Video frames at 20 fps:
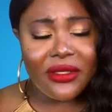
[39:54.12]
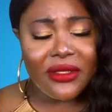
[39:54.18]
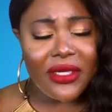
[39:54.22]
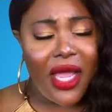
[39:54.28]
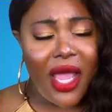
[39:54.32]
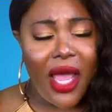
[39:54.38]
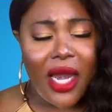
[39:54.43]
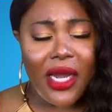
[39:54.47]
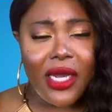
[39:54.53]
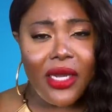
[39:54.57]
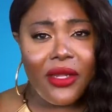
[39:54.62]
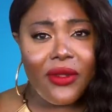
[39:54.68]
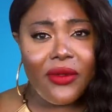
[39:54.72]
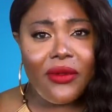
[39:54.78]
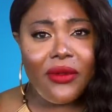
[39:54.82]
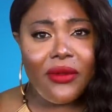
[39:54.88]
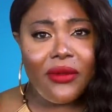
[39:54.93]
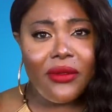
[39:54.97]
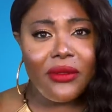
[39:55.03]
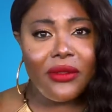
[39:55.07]

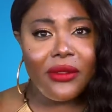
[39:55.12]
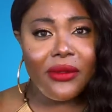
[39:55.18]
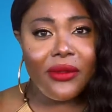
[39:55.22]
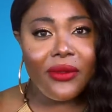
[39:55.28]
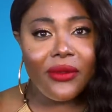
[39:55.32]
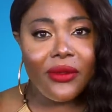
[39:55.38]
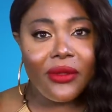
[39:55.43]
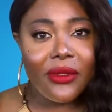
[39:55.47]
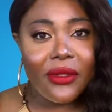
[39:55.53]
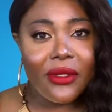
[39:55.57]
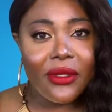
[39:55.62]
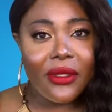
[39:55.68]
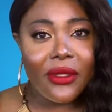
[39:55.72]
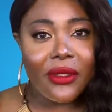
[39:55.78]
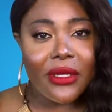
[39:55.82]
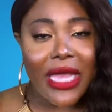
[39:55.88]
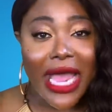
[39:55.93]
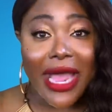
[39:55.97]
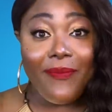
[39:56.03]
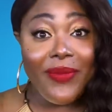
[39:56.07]
Hallelujah.
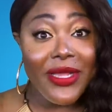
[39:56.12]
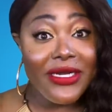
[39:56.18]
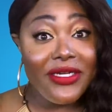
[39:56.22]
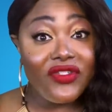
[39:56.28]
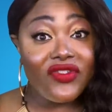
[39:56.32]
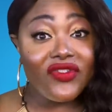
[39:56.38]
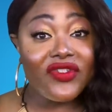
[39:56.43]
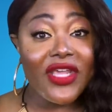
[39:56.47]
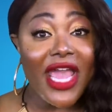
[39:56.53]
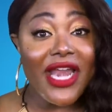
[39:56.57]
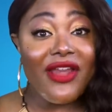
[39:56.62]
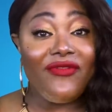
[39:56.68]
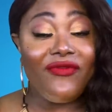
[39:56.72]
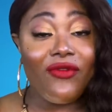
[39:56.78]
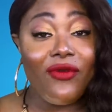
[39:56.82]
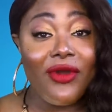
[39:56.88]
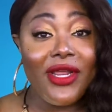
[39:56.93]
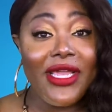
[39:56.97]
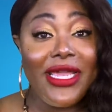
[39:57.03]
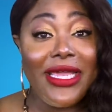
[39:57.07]
I've been set
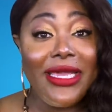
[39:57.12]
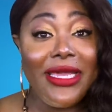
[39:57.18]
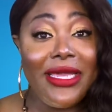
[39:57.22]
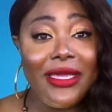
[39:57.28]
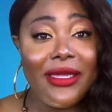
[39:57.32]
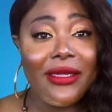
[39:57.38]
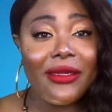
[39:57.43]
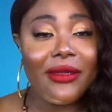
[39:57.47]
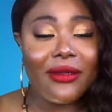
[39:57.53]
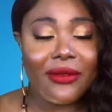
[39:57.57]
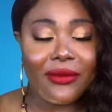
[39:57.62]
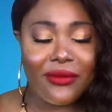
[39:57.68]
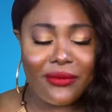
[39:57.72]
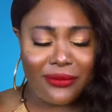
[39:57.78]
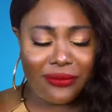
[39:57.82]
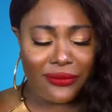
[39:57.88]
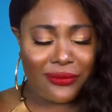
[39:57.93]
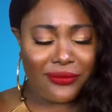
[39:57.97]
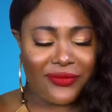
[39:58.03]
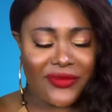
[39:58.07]
free.
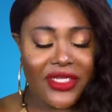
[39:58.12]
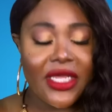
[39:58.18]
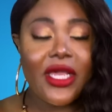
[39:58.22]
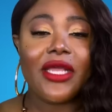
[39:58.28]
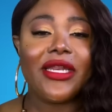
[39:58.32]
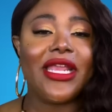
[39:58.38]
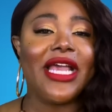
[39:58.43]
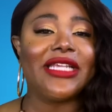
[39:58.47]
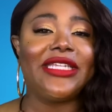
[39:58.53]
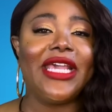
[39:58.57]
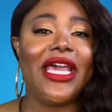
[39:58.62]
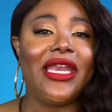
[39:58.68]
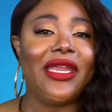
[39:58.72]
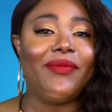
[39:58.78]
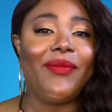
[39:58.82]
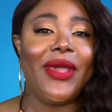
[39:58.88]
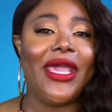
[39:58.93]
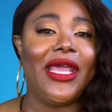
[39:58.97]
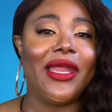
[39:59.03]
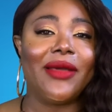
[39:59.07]
That's
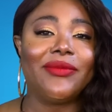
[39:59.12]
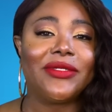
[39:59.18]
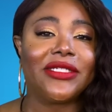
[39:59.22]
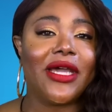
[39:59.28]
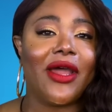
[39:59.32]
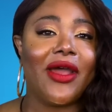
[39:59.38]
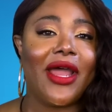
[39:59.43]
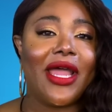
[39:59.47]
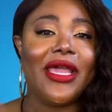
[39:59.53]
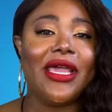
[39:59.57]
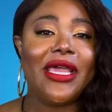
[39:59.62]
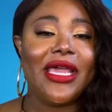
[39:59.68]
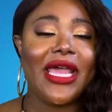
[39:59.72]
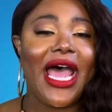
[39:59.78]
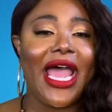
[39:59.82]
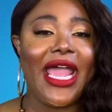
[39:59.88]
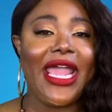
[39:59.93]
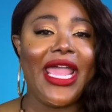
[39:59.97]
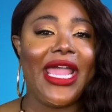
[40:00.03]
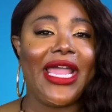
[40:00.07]
Helen Bailey. I'm sorry.
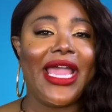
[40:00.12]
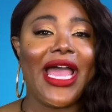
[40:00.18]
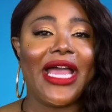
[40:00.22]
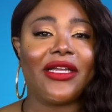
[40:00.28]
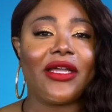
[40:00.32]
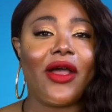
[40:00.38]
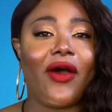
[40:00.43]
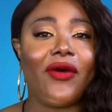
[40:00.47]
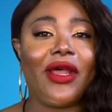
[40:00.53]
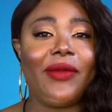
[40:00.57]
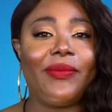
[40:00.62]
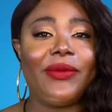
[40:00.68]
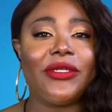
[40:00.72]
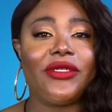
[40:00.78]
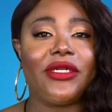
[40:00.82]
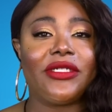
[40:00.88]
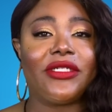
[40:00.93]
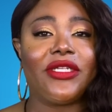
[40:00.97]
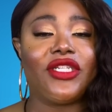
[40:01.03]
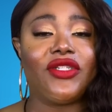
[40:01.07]
I had got caught up
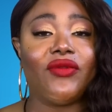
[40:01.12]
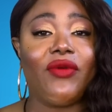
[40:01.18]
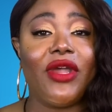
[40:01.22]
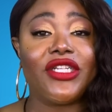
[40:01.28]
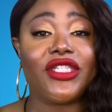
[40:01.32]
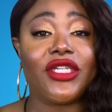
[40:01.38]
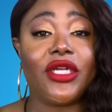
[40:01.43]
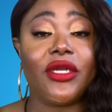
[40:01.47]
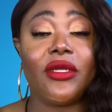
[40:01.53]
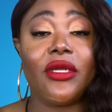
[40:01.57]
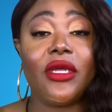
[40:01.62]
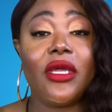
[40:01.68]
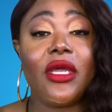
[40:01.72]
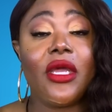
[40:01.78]
into the situation.